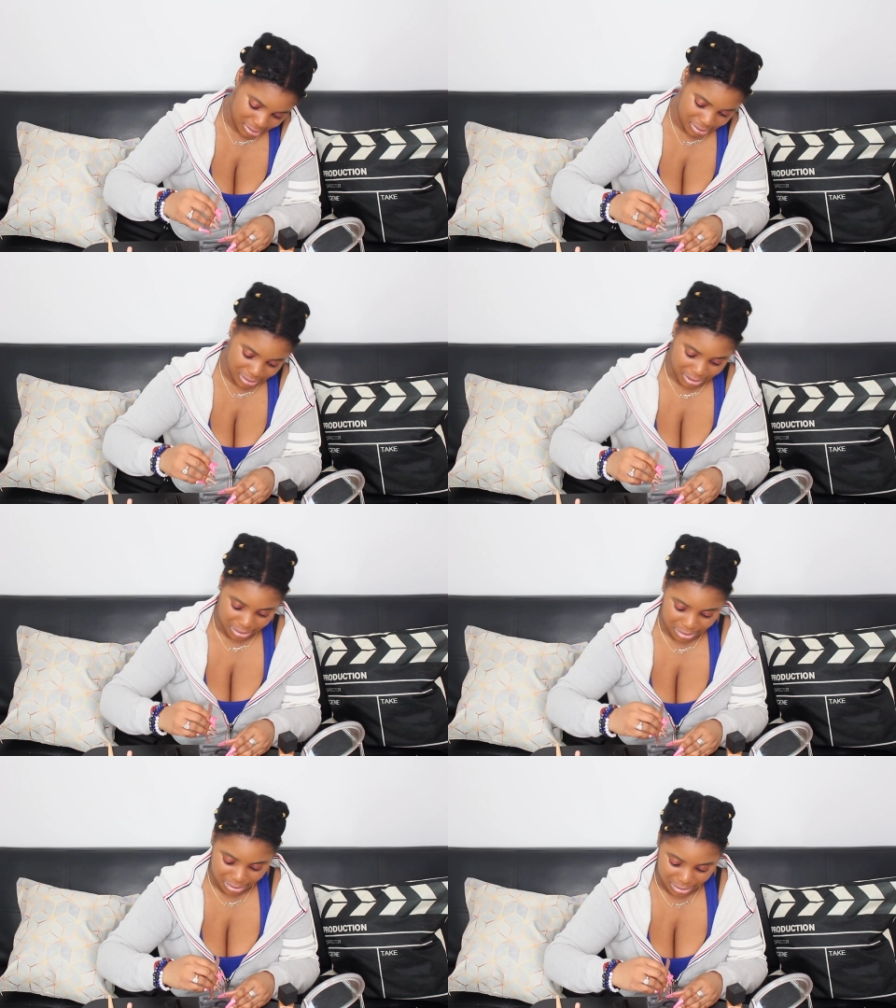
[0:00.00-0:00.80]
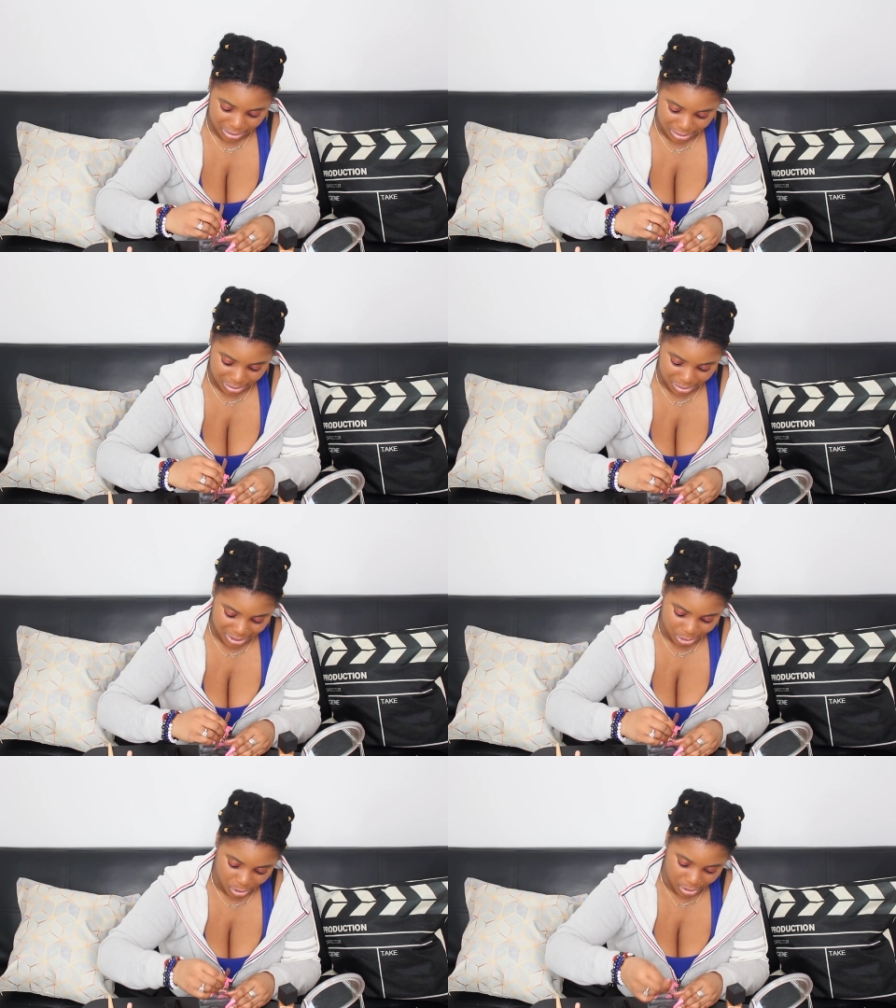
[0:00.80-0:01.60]
Okay, okay, so
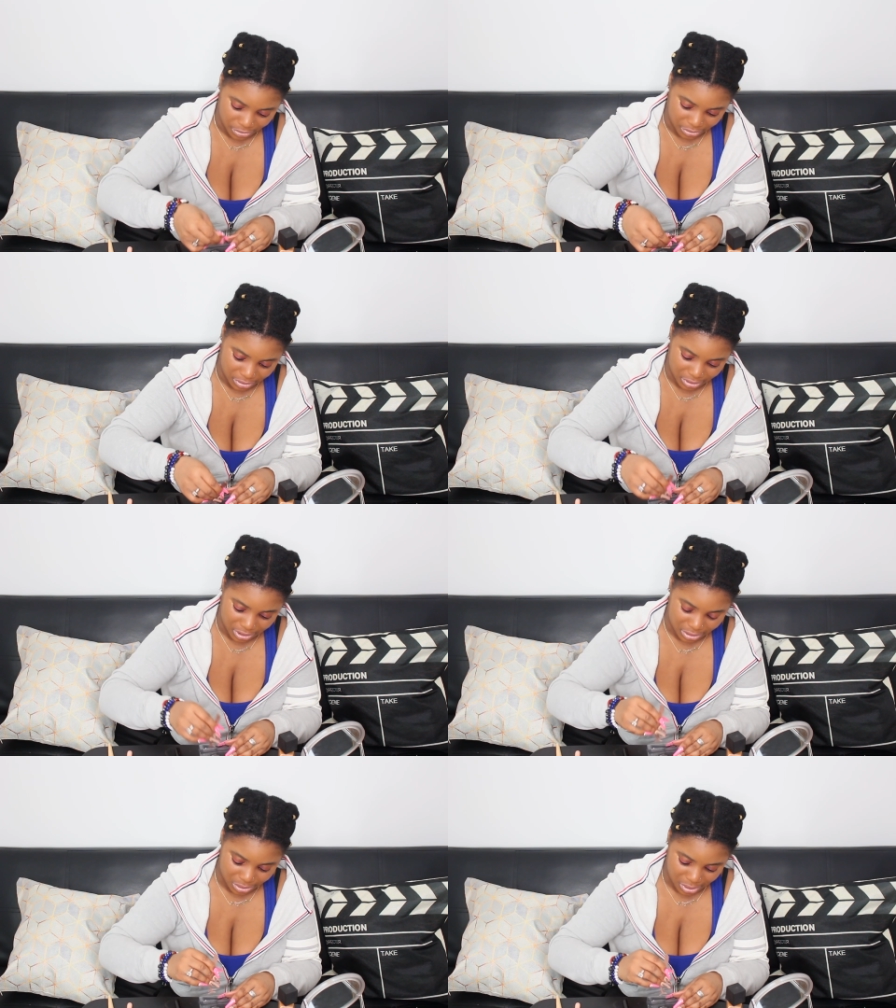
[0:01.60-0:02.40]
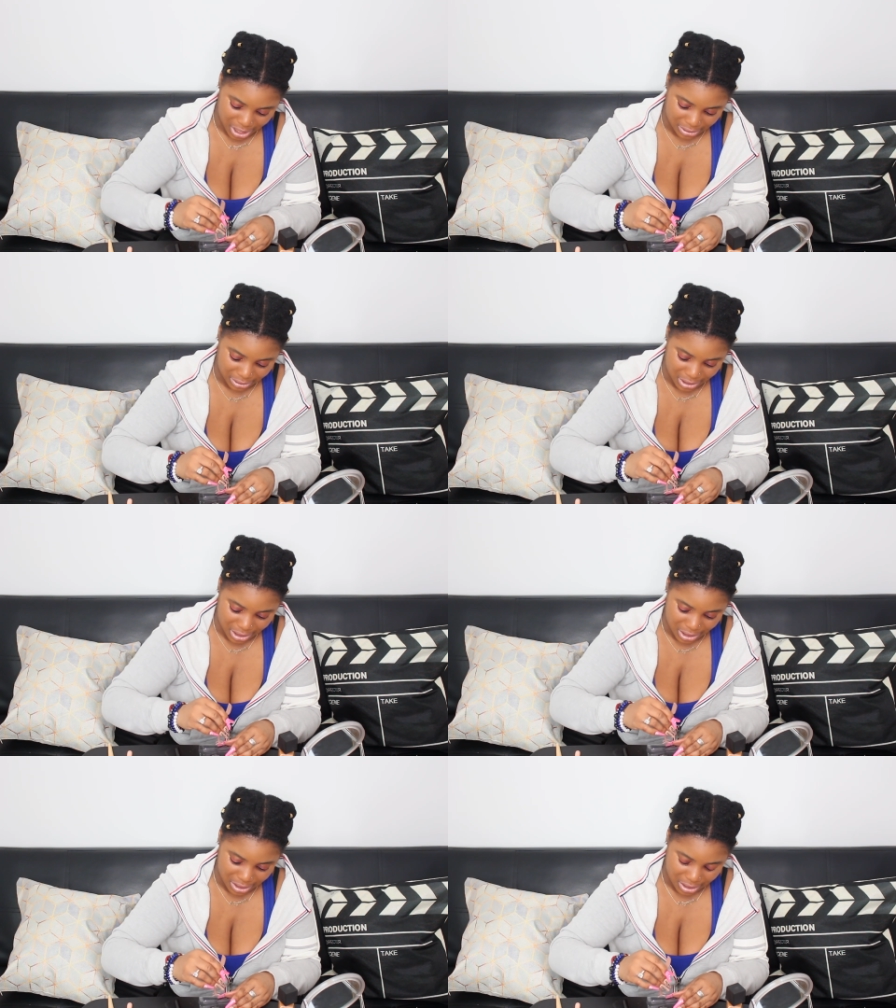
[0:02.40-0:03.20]
it's off. Okay, So I
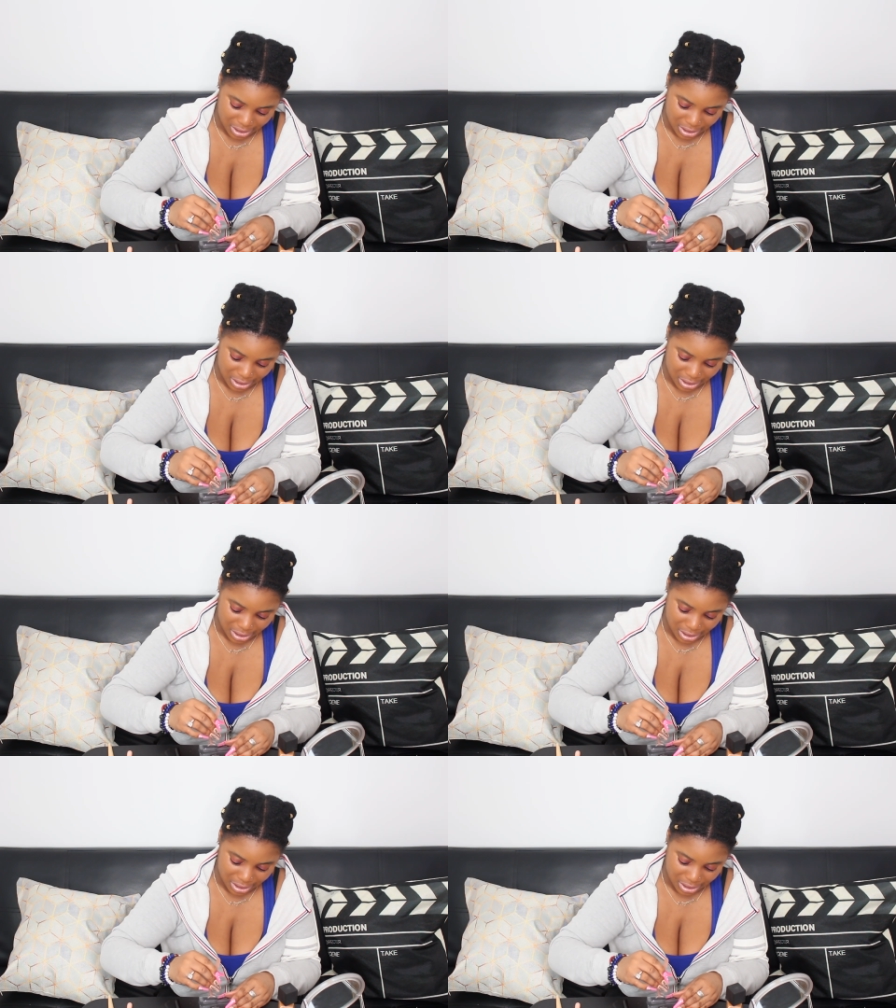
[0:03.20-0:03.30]
think,